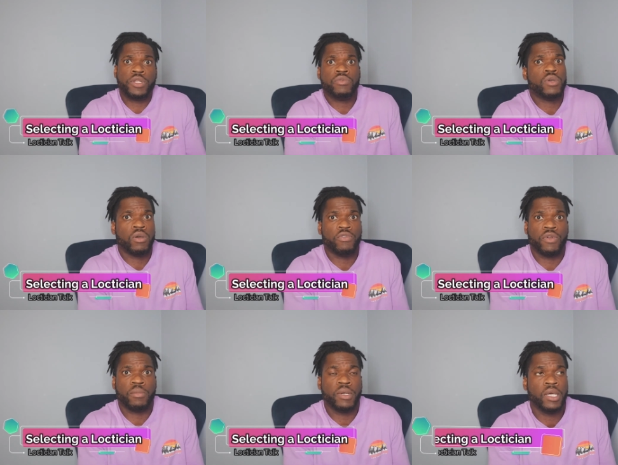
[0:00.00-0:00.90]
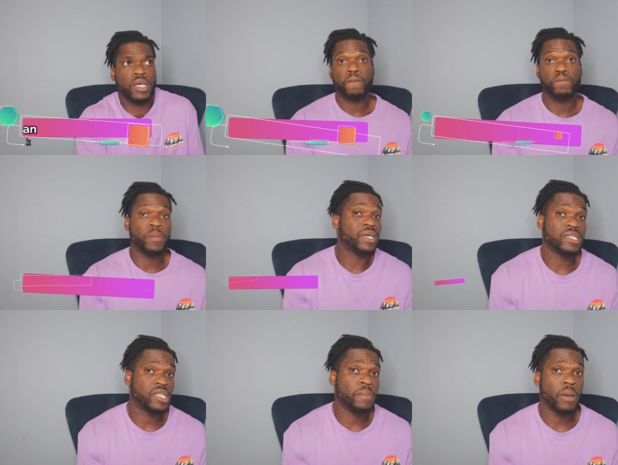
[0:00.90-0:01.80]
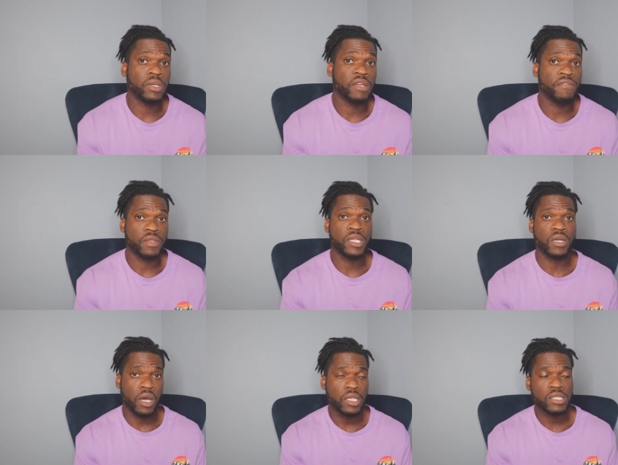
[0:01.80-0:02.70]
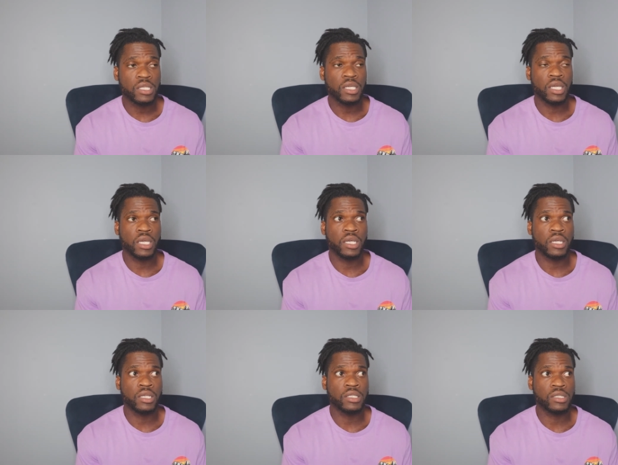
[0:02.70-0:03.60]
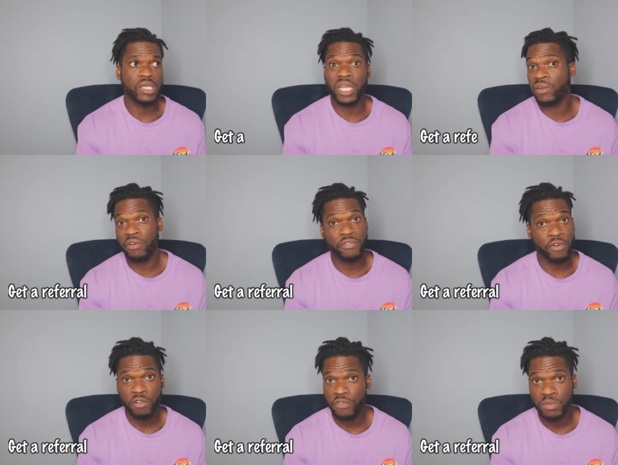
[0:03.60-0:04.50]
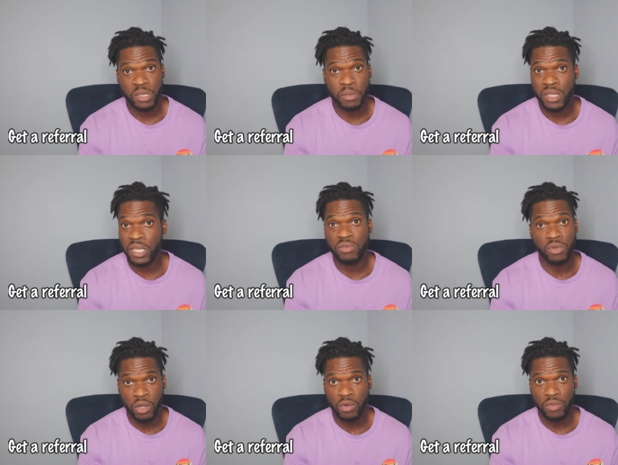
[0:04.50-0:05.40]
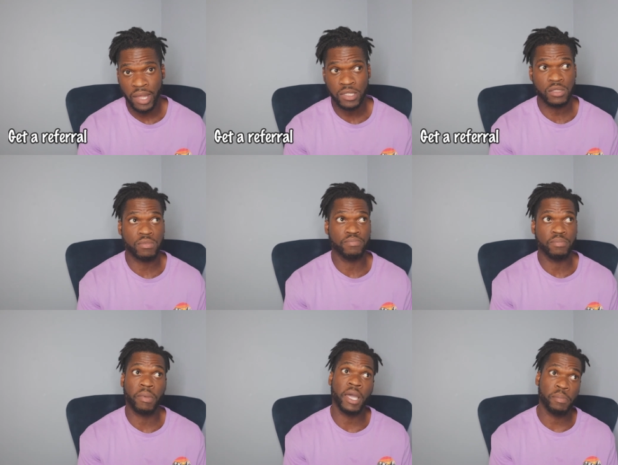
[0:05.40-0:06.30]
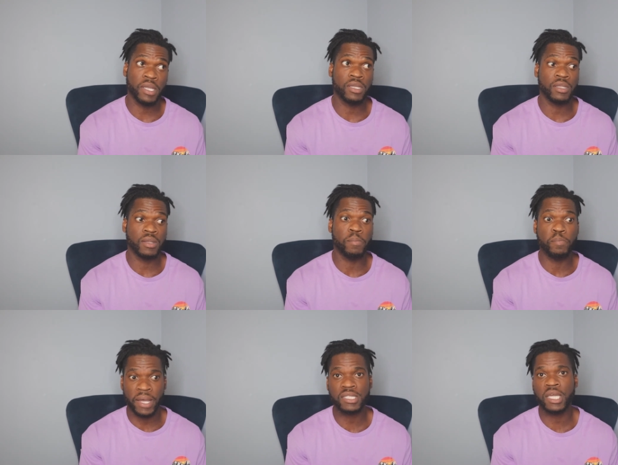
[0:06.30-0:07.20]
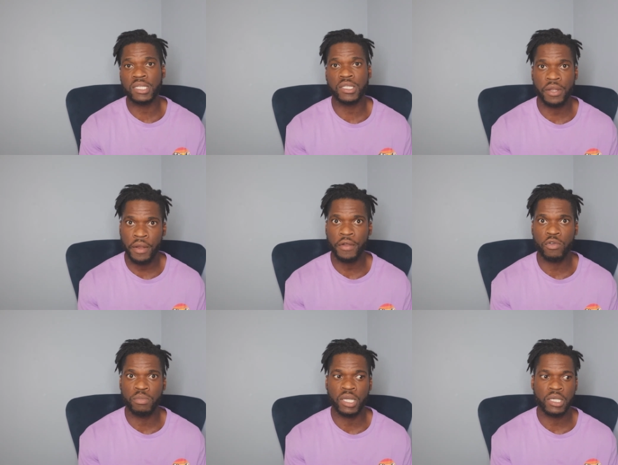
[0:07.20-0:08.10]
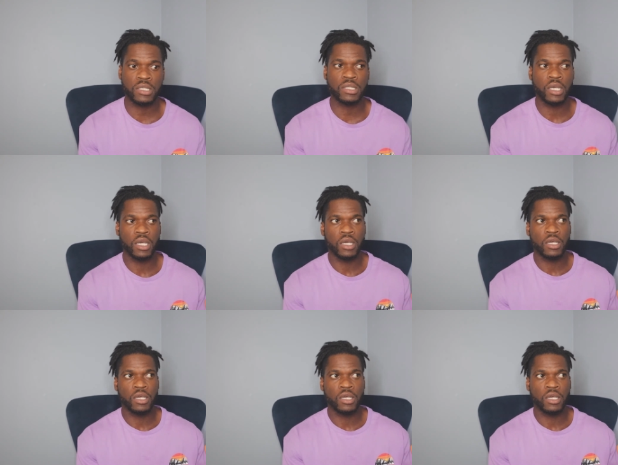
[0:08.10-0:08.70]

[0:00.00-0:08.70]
Where do you go from? The biggest tip I would give for this, honestly, is getting a referral from somebody that you know. That's, in my opinion, the best case scenario because